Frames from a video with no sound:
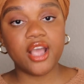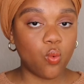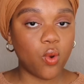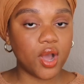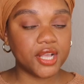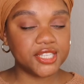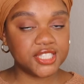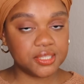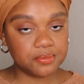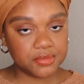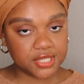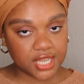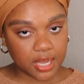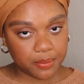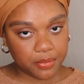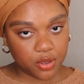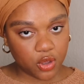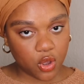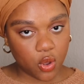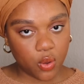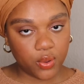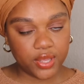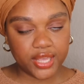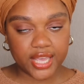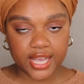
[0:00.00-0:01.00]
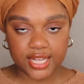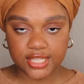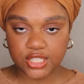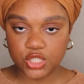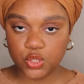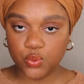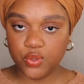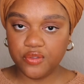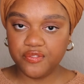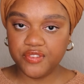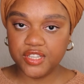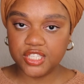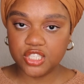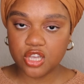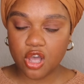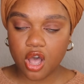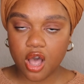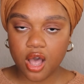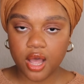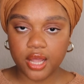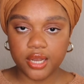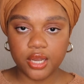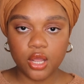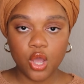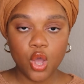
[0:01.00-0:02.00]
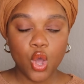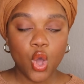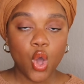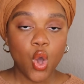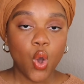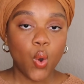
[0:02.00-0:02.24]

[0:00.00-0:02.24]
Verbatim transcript: quite some time ago, yes, Louis Vuitton